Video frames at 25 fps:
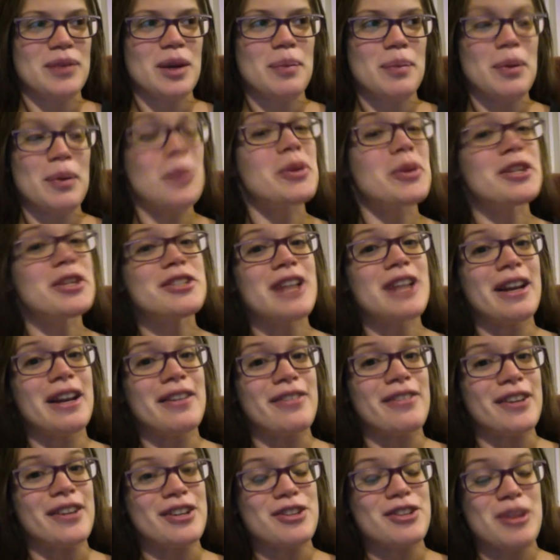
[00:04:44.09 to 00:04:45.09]
But with the
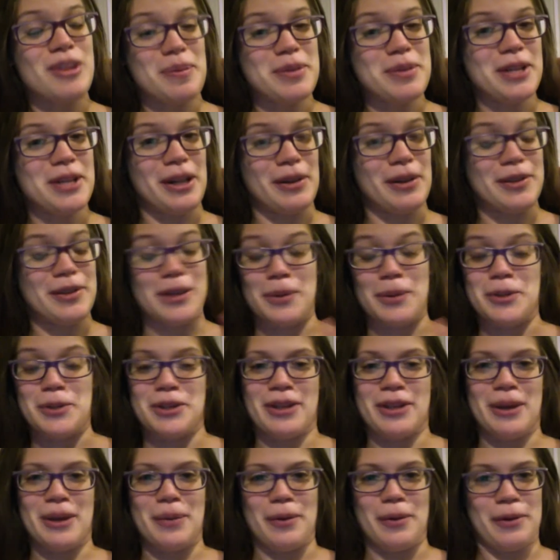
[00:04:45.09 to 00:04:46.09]
jellyfish themselves, I
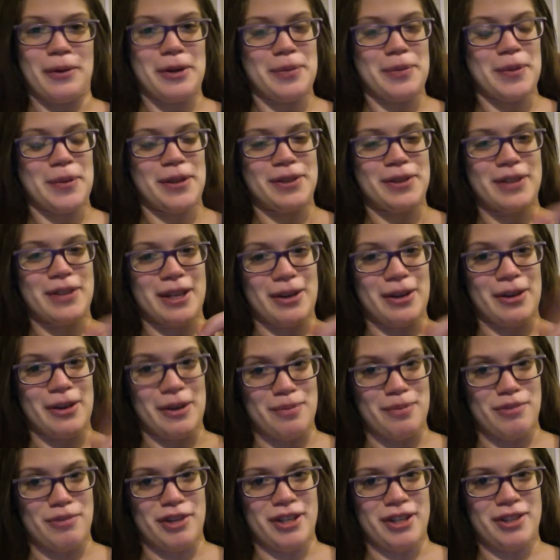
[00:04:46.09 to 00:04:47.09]
wasn't that worried because they don't
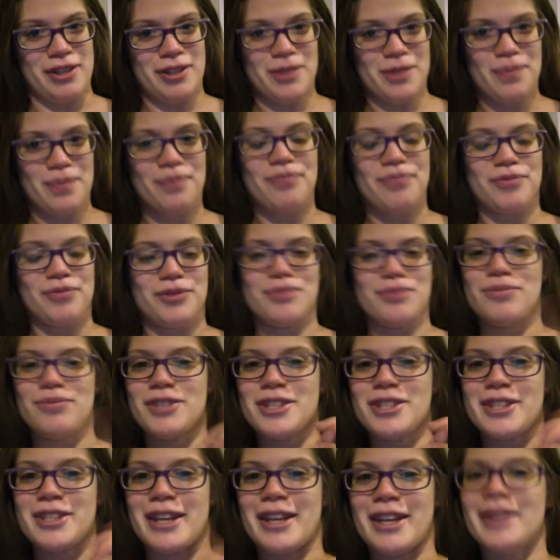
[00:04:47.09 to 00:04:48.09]
have brains.
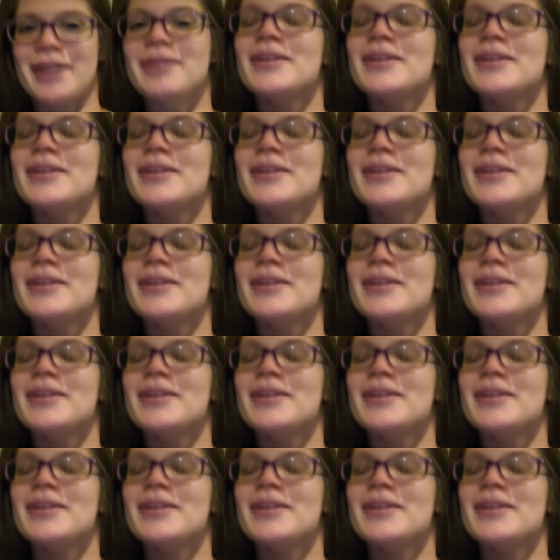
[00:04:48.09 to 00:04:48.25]
Just saying.